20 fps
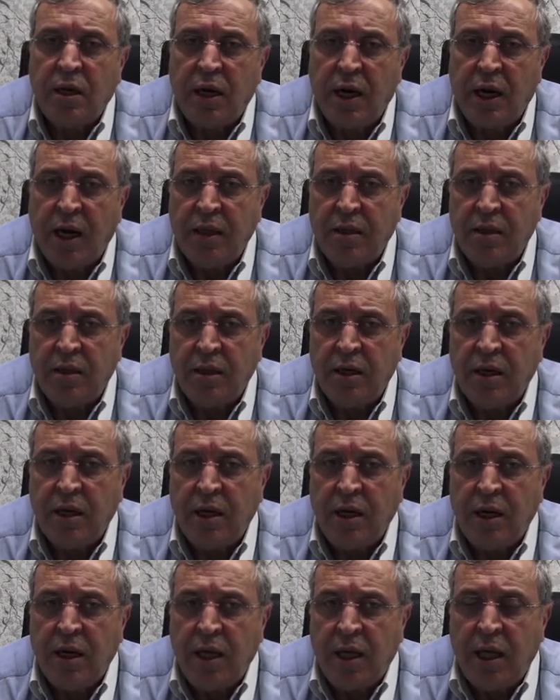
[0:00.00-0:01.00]
And
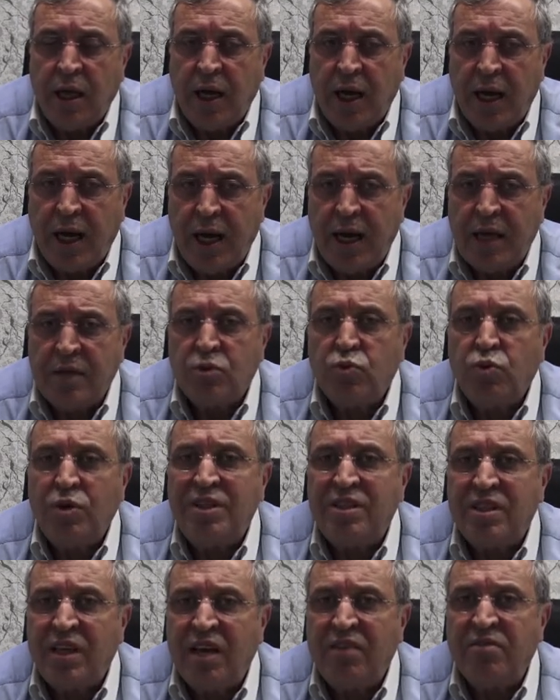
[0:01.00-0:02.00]
as we
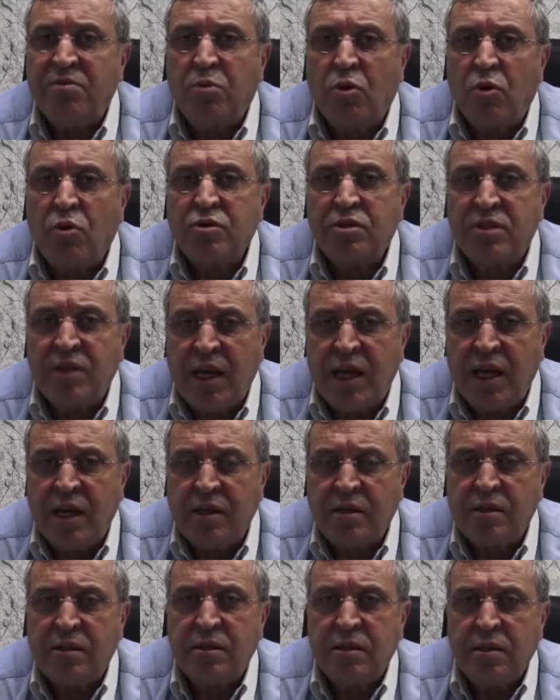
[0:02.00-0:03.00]
save more
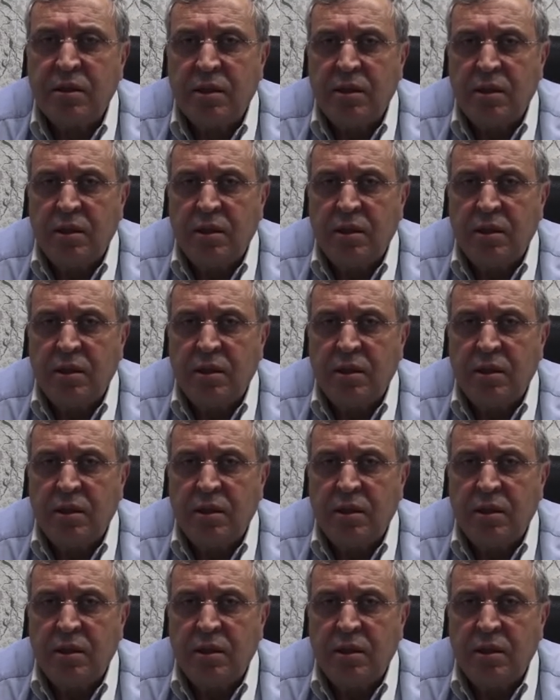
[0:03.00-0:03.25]
cells,